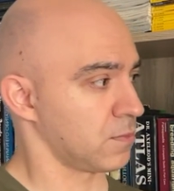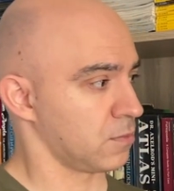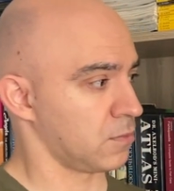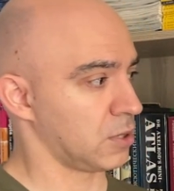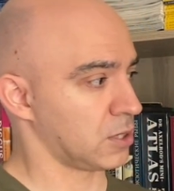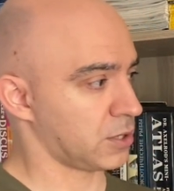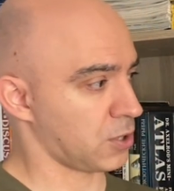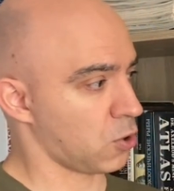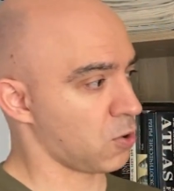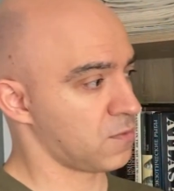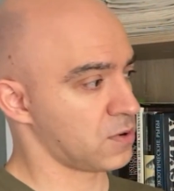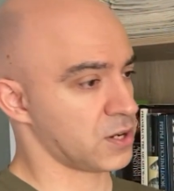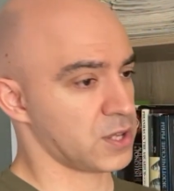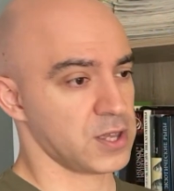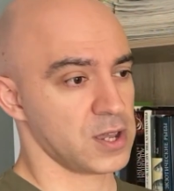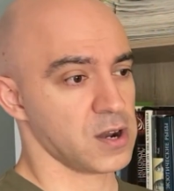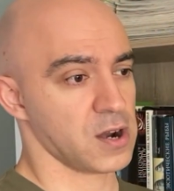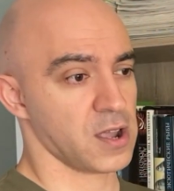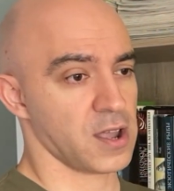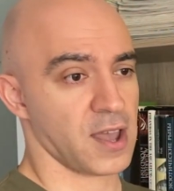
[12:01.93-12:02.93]
Well, over
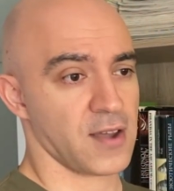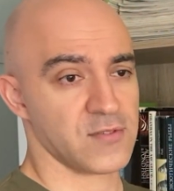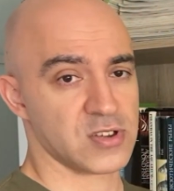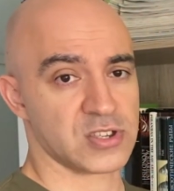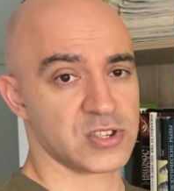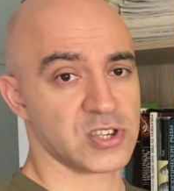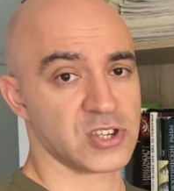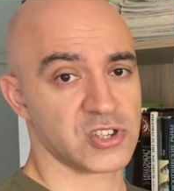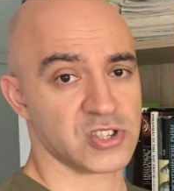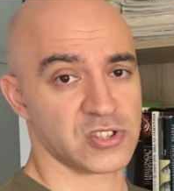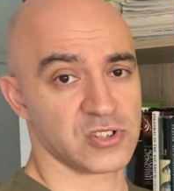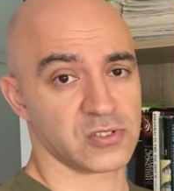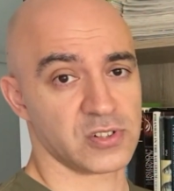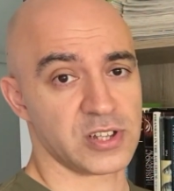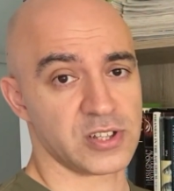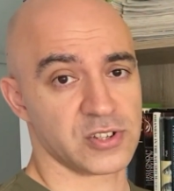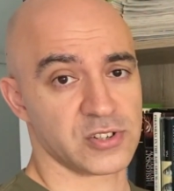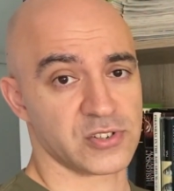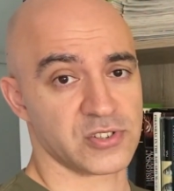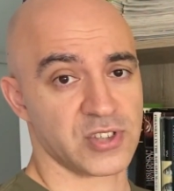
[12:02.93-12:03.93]
here I have a
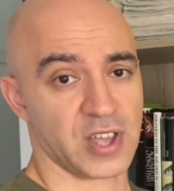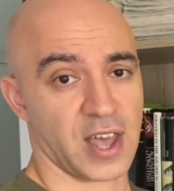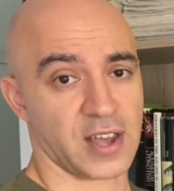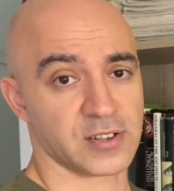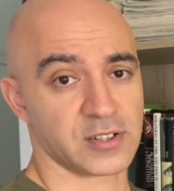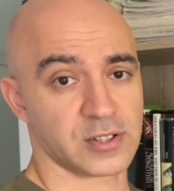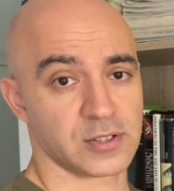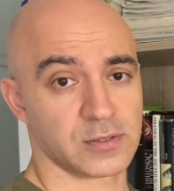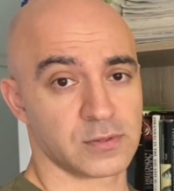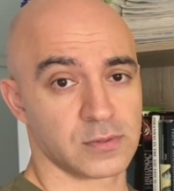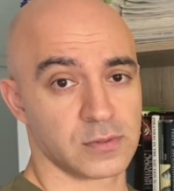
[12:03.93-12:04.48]
60-liter tank.